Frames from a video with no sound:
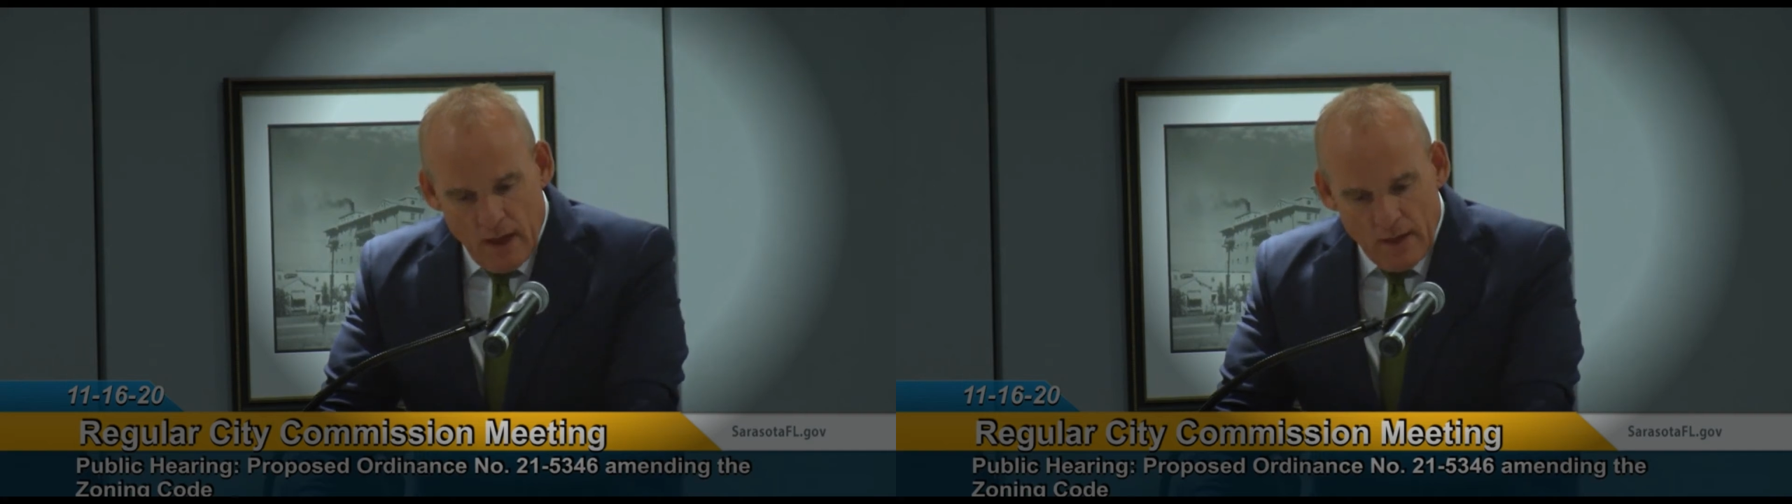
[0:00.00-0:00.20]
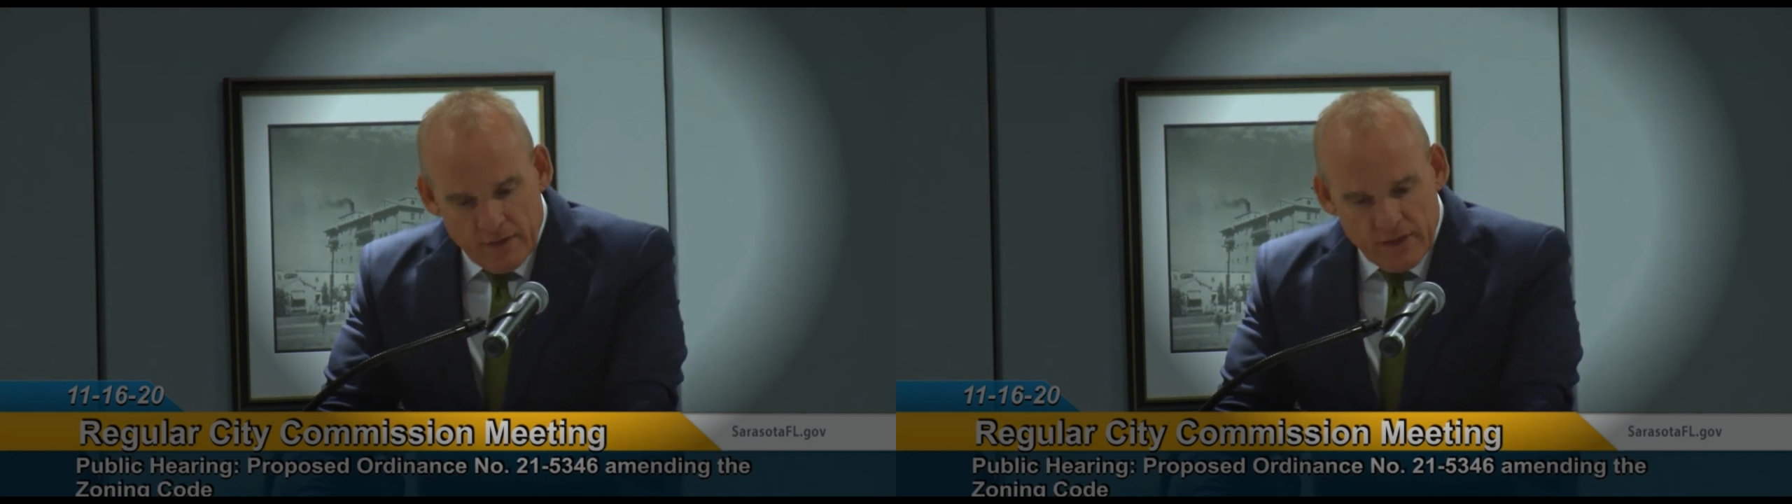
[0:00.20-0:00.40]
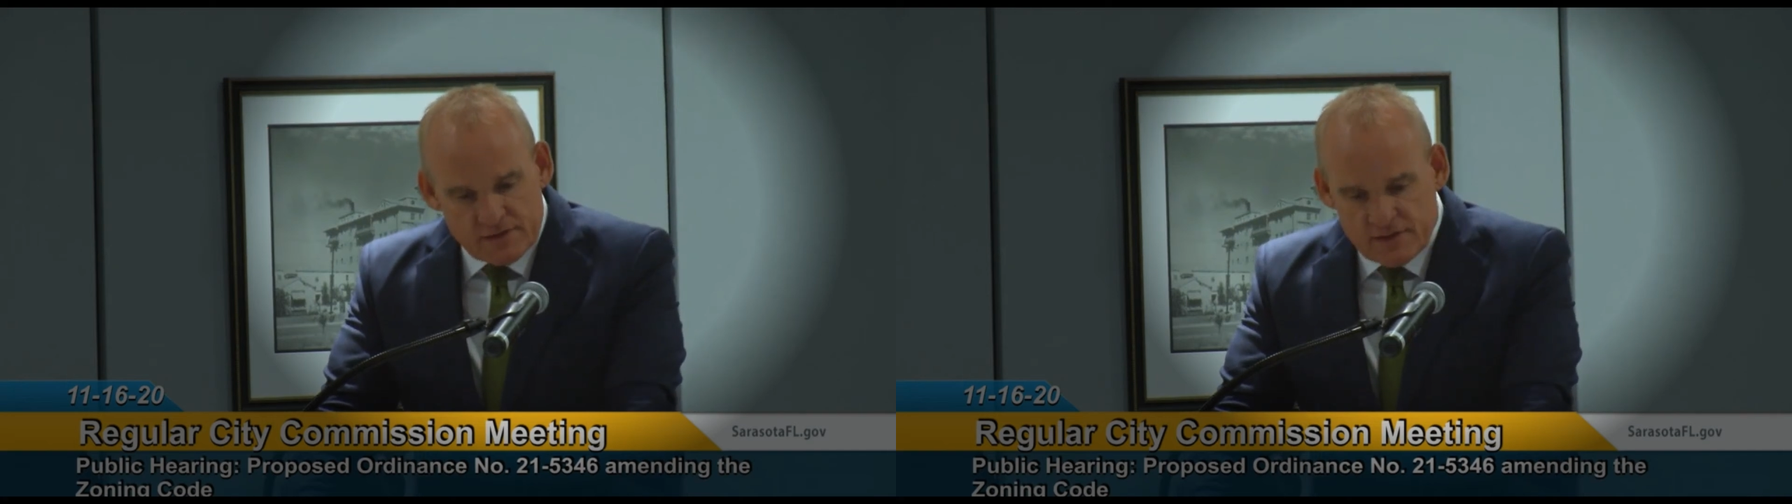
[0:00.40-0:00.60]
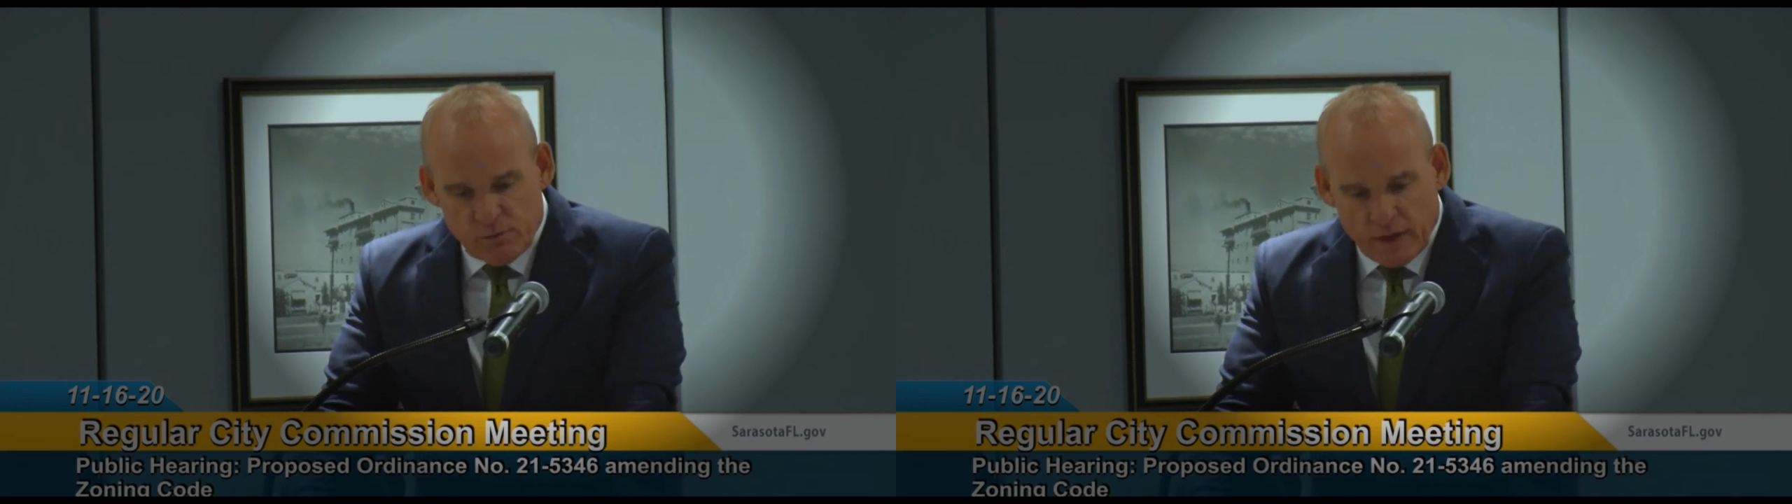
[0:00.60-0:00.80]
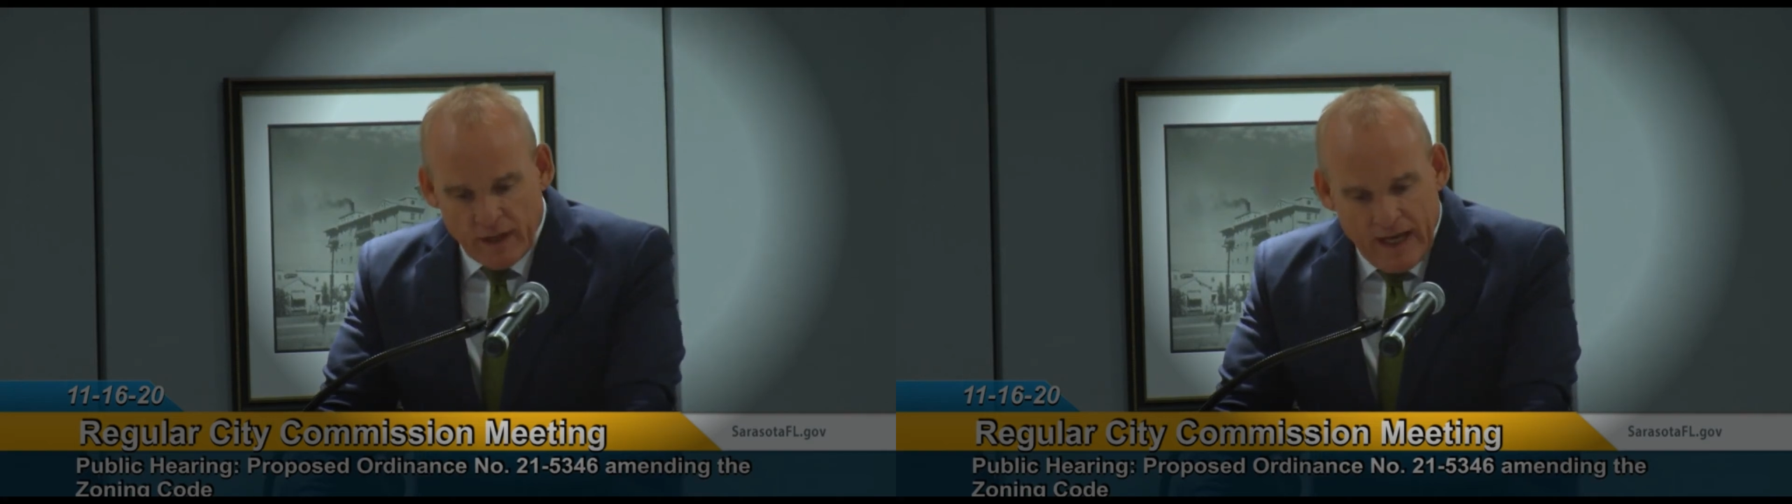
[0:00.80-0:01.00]
This is
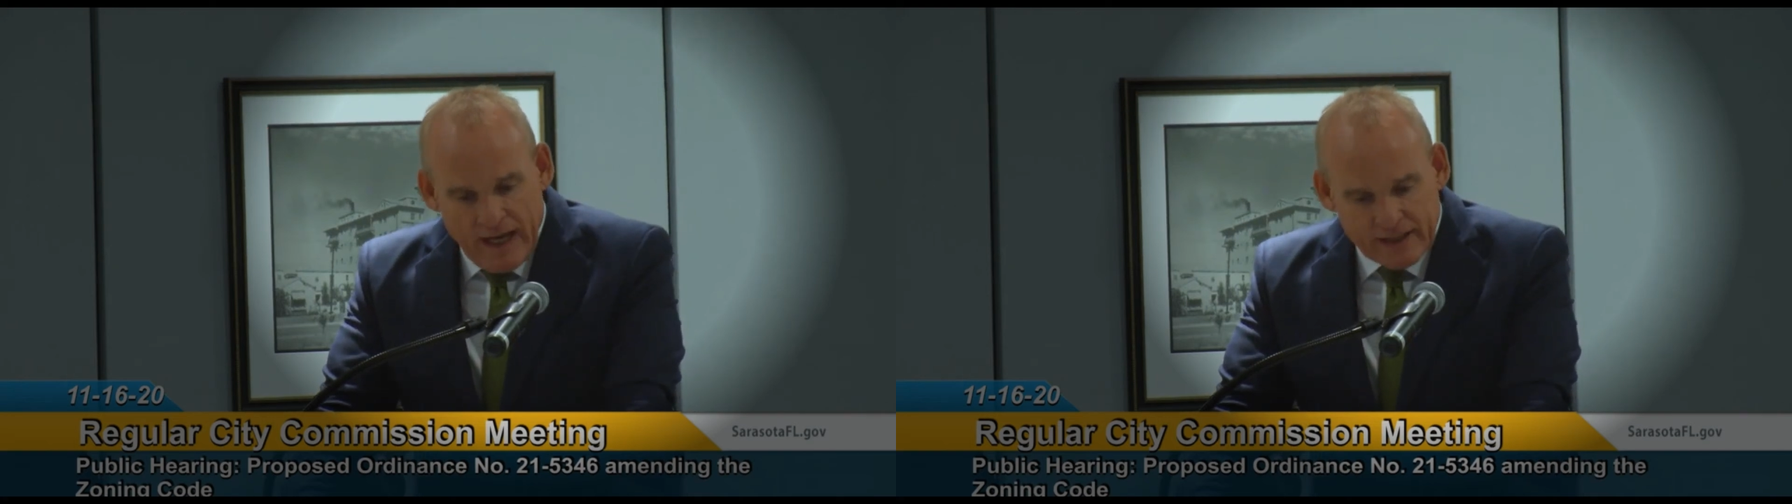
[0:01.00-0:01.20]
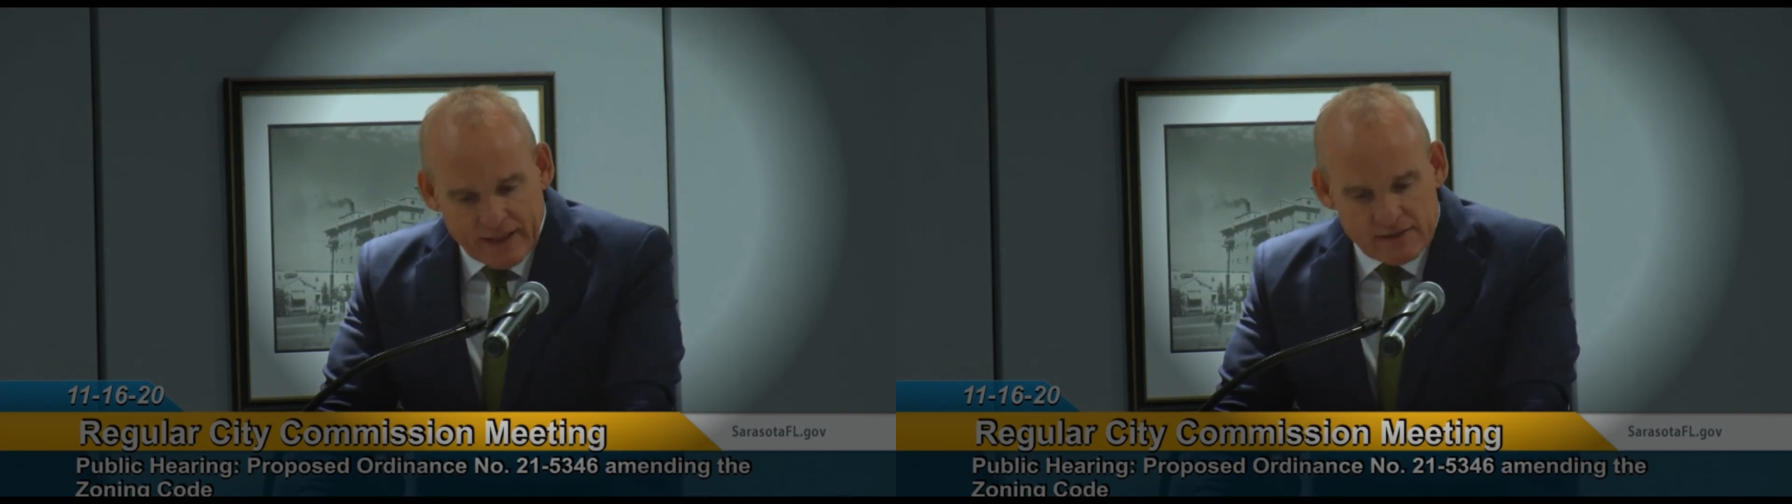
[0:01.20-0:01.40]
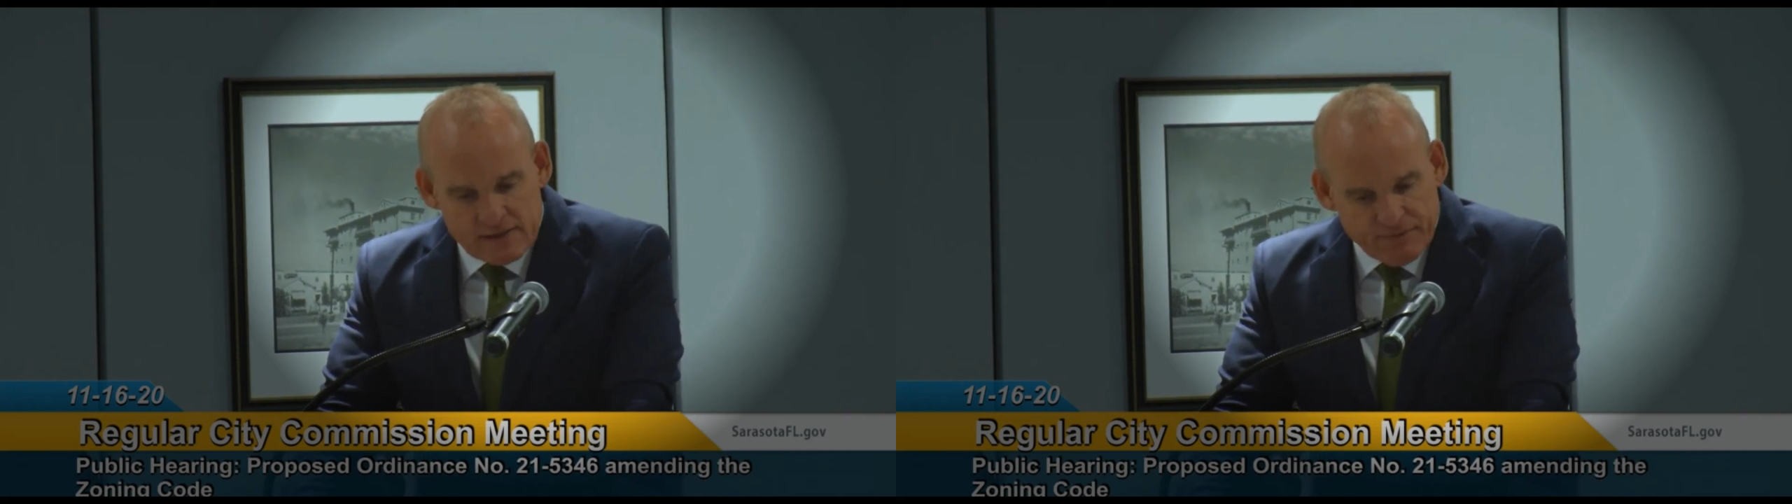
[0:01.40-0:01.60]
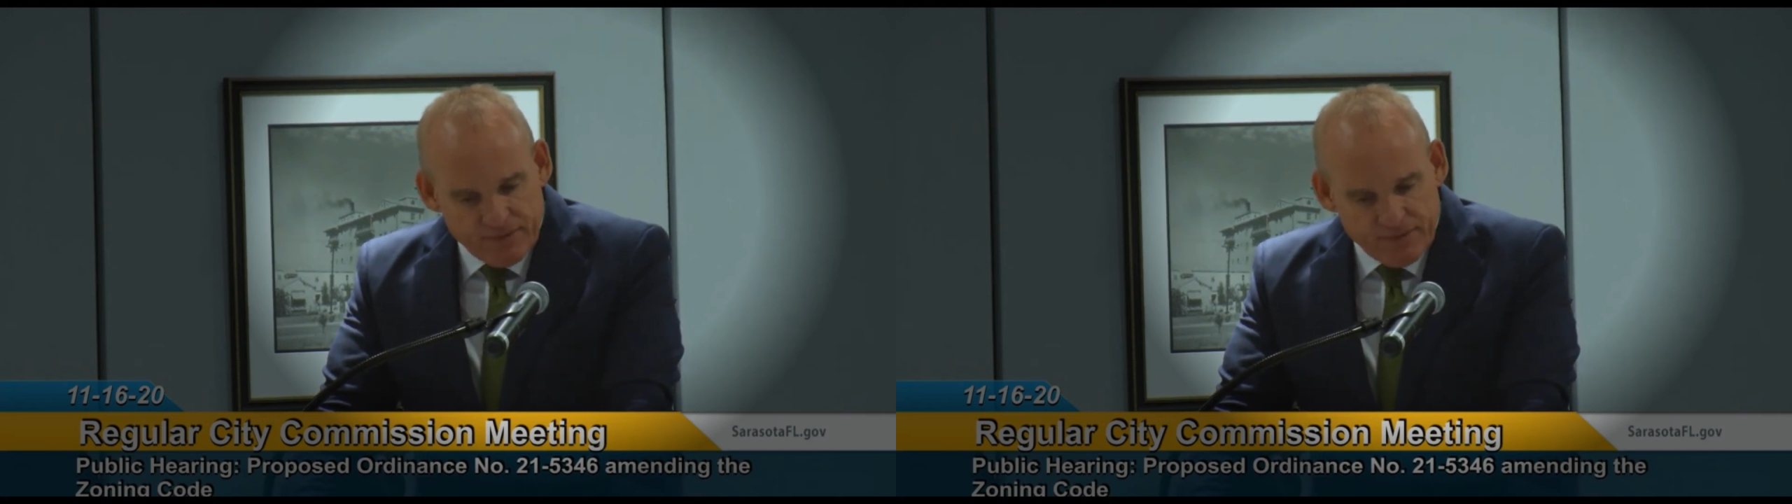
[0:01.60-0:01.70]
what I had against the